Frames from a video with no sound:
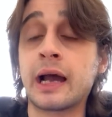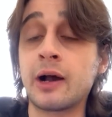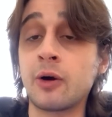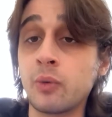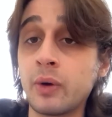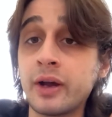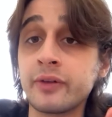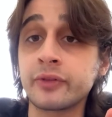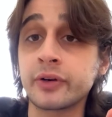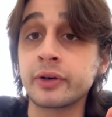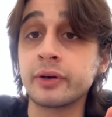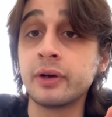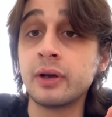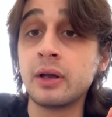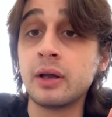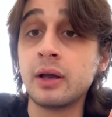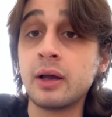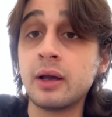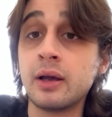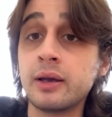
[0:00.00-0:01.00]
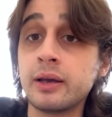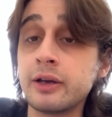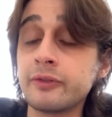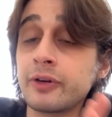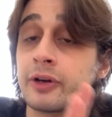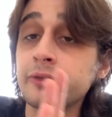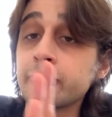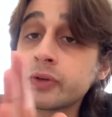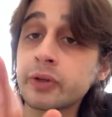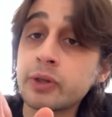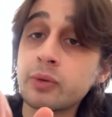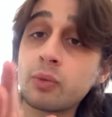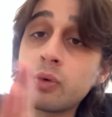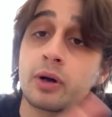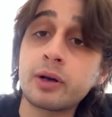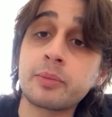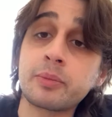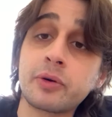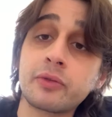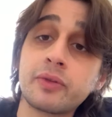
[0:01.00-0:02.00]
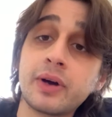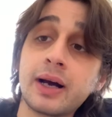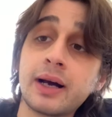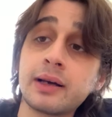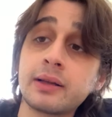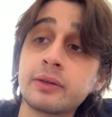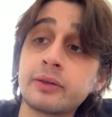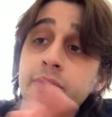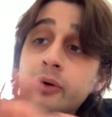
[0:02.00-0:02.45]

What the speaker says: However, if I really want to provide,